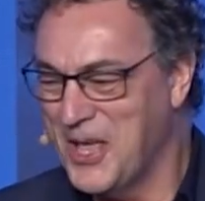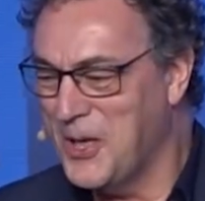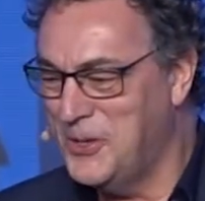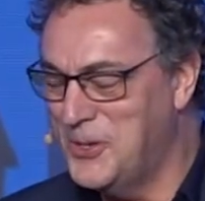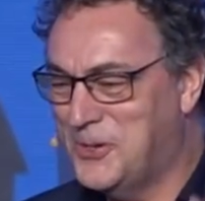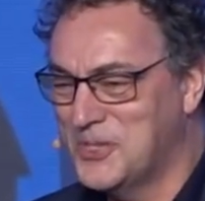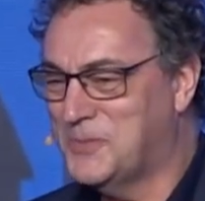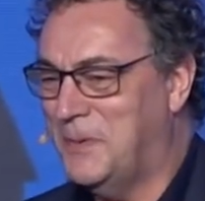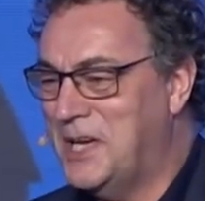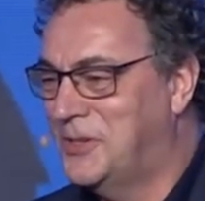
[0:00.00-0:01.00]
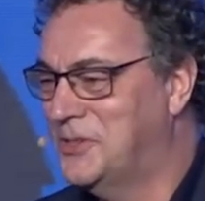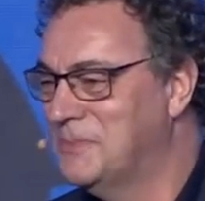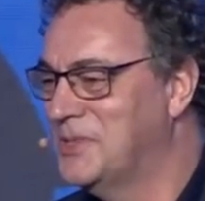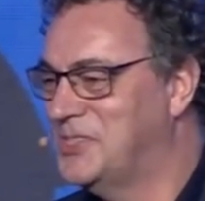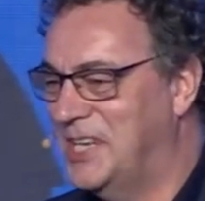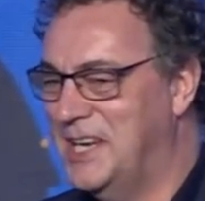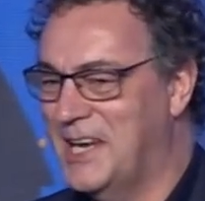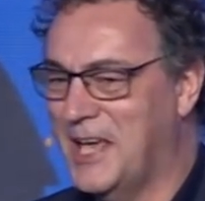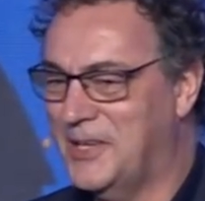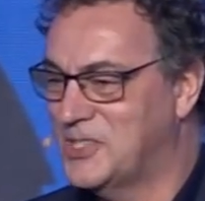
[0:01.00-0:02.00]
you can speak to a machine
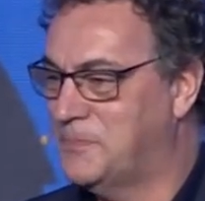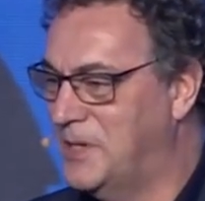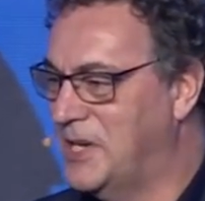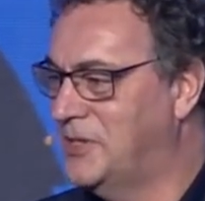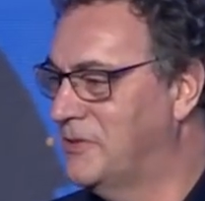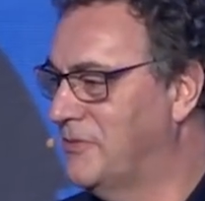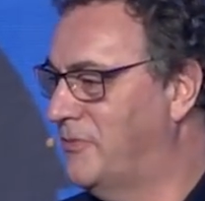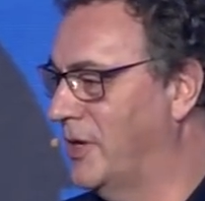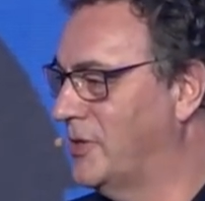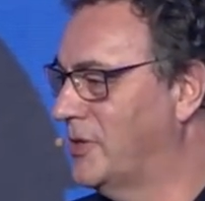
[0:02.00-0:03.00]
like you speak to a friend.